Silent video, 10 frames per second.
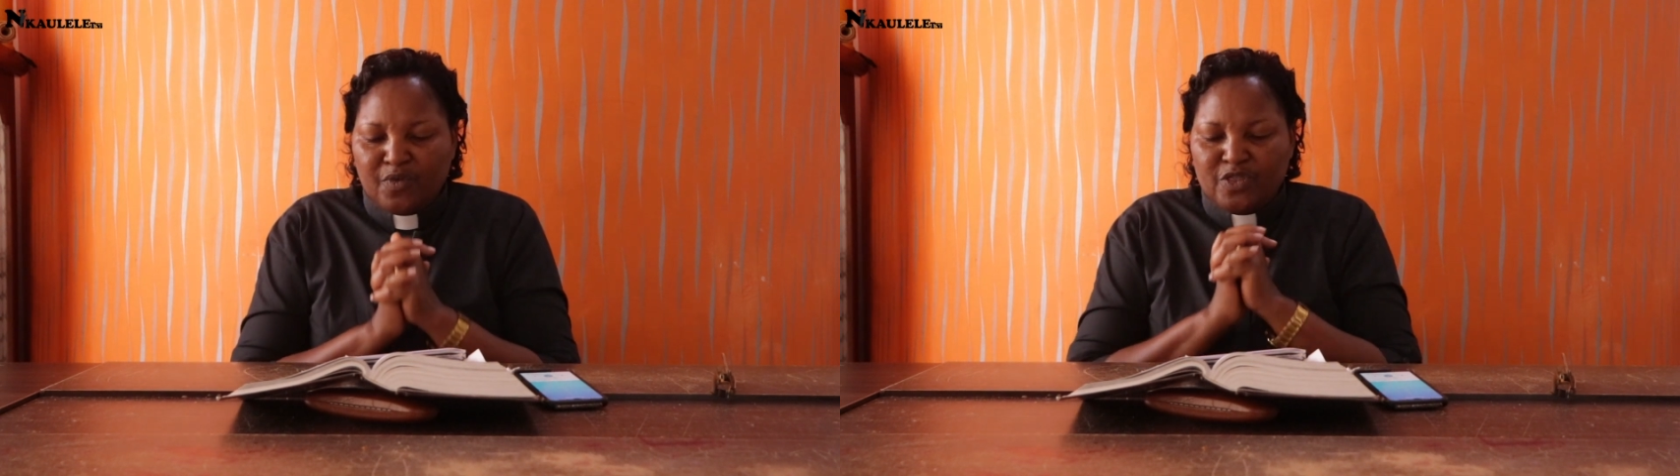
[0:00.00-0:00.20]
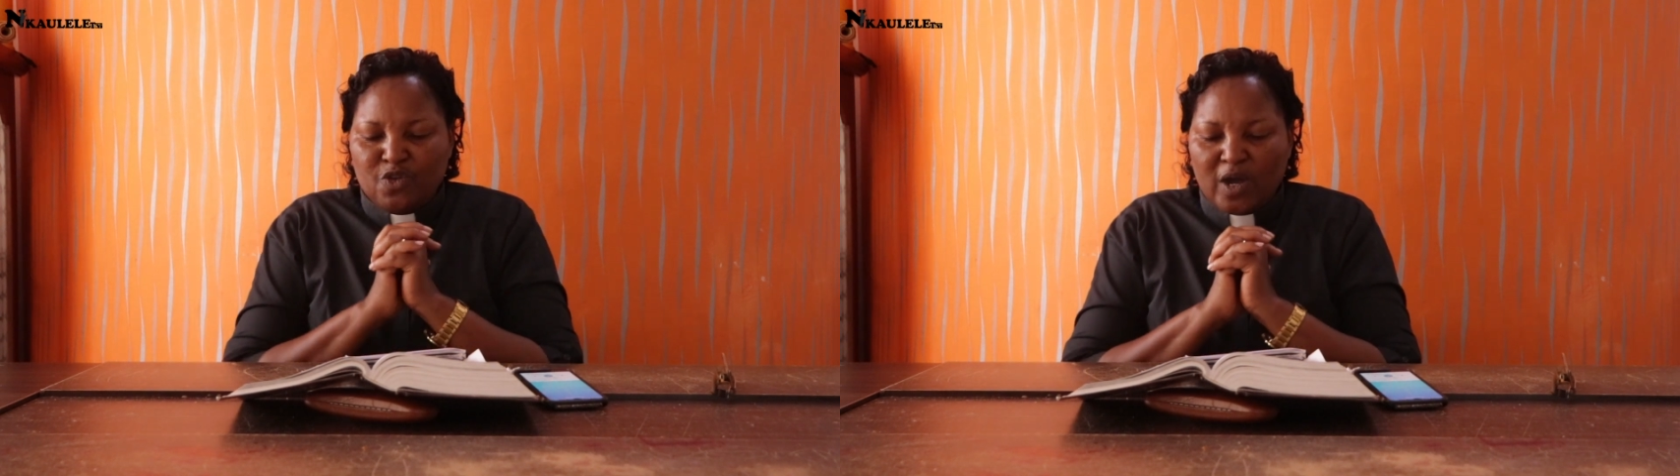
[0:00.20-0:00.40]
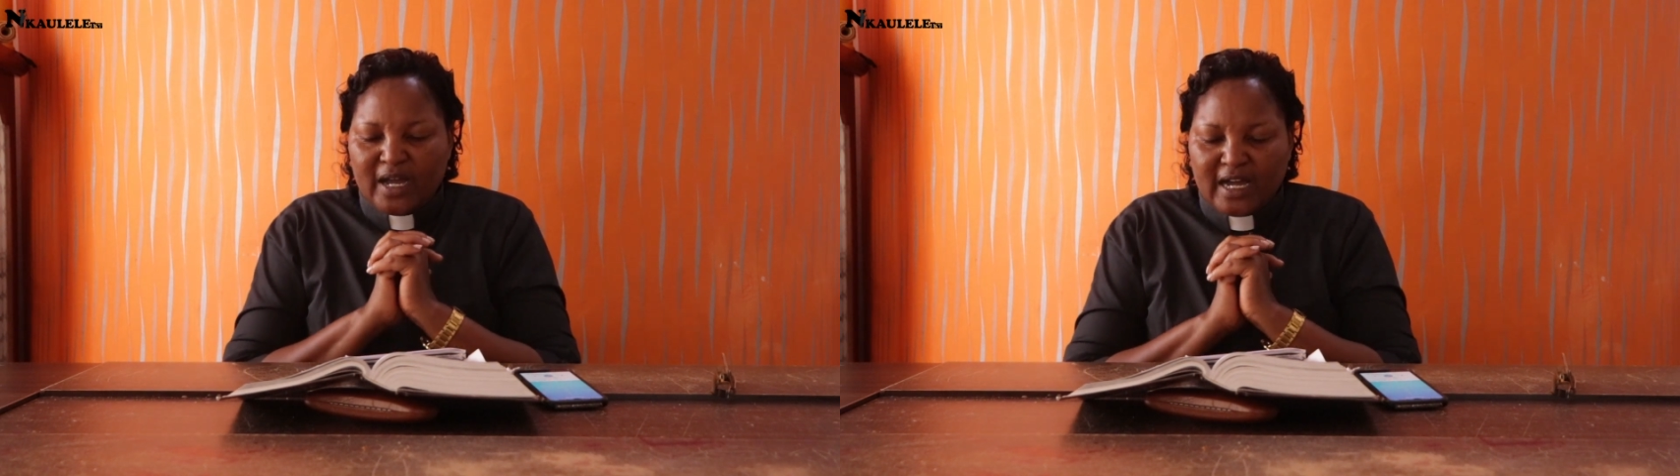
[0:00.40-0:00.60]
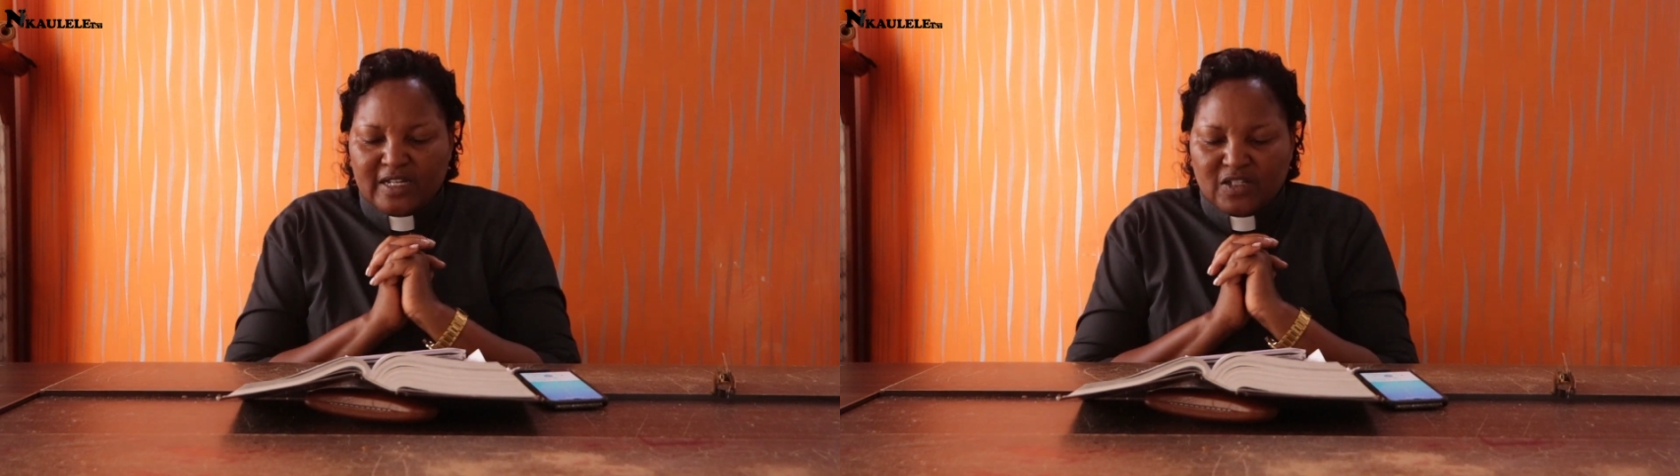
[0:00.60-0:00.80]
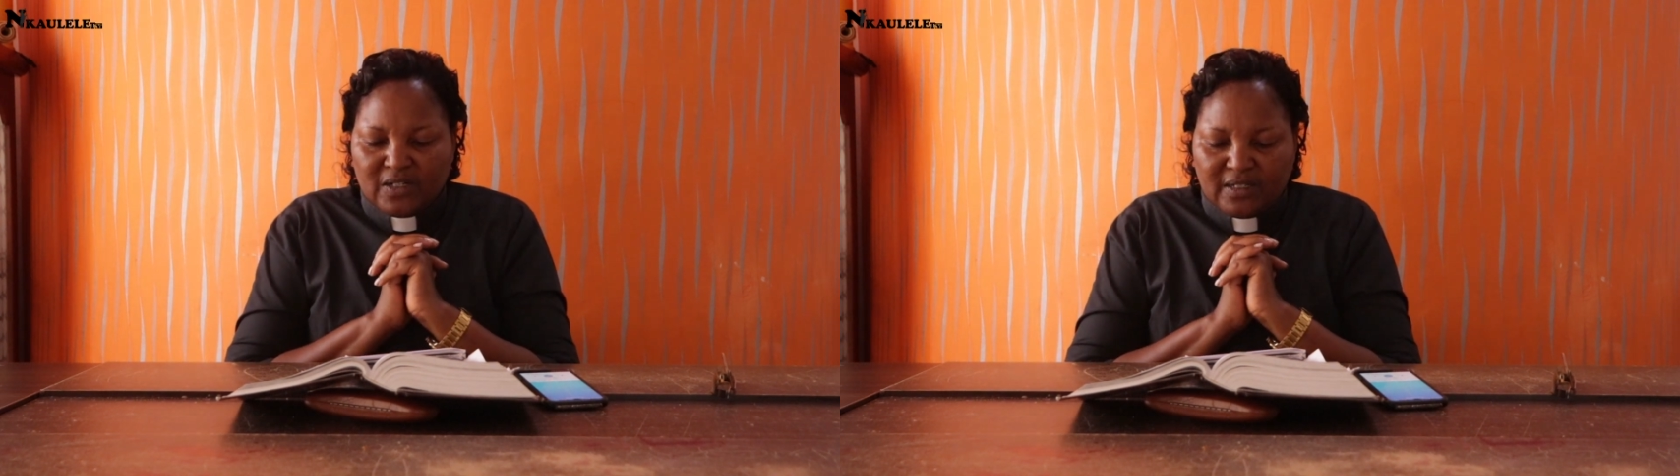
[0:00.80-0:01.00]
with your
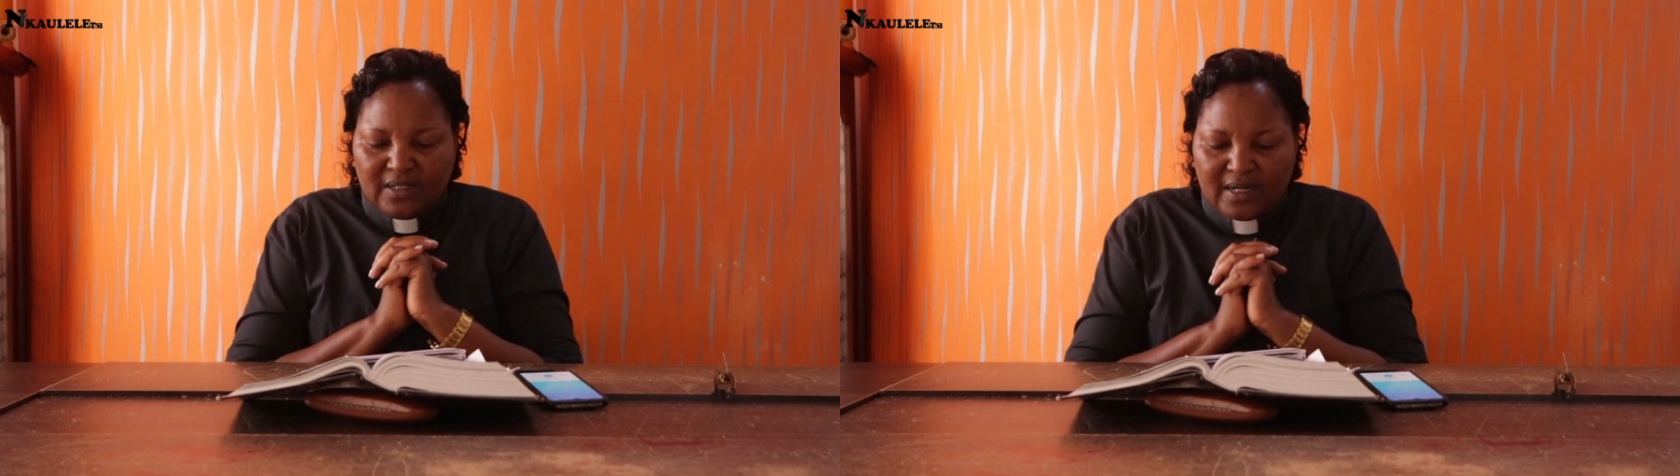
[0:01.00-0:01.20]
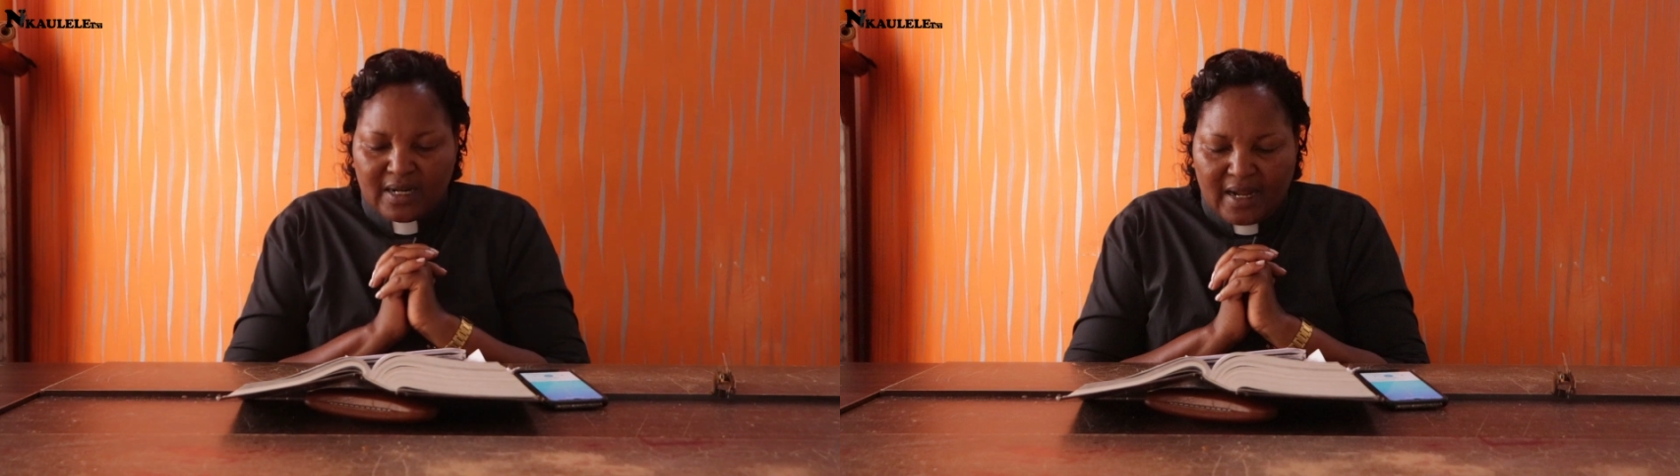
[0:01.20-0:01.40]
cattle